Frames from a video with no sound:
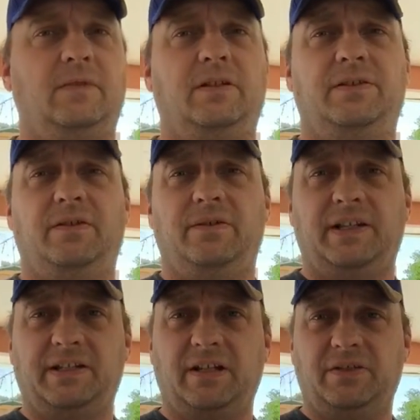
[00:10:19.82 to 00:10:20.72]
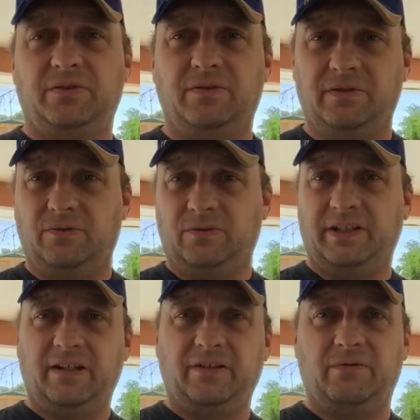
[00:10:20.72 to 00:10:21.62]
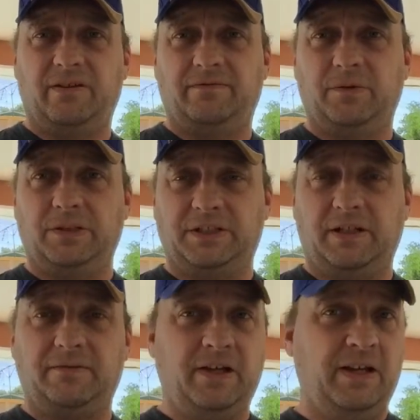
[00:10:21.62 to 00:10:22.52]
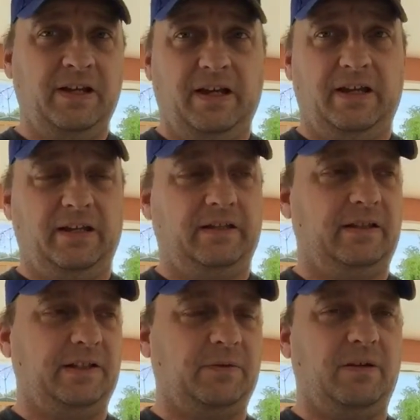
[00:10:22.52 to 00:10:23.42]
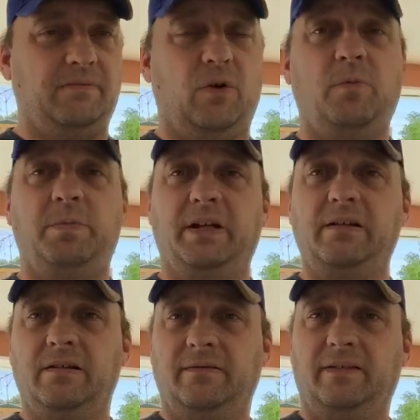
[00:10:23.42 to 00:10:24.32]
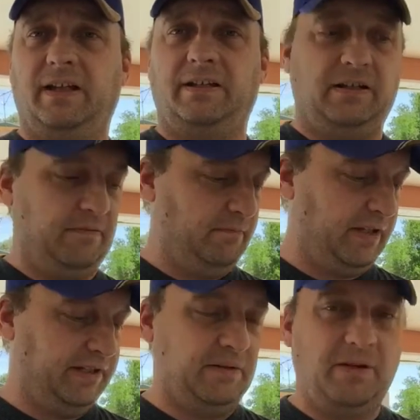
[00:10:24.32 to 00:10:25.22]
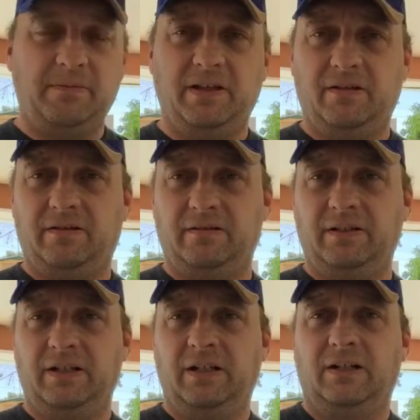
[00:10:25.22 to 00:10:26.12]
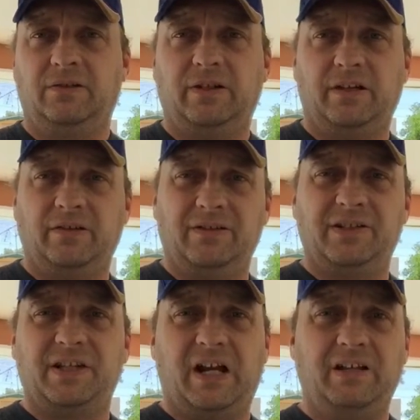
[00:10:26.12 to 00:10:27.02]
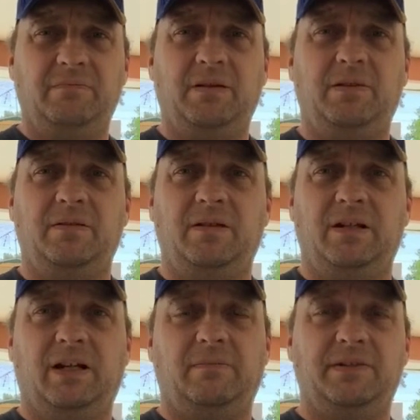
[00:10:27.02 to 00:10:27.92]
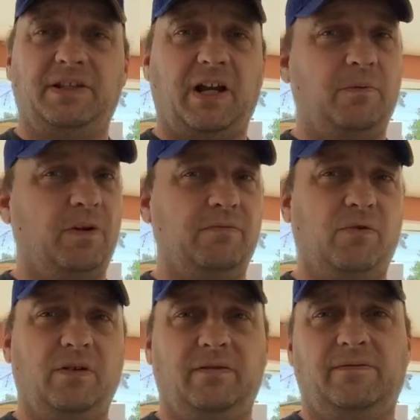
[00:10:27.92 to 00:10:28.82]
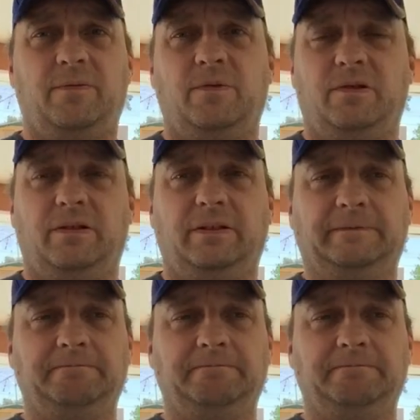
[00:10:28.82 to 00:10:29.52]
So that's kind of cool to get on the ground floor stuff, and that's why I'm hoping that, like I said, maybe they'll look at their design and maybe design one more for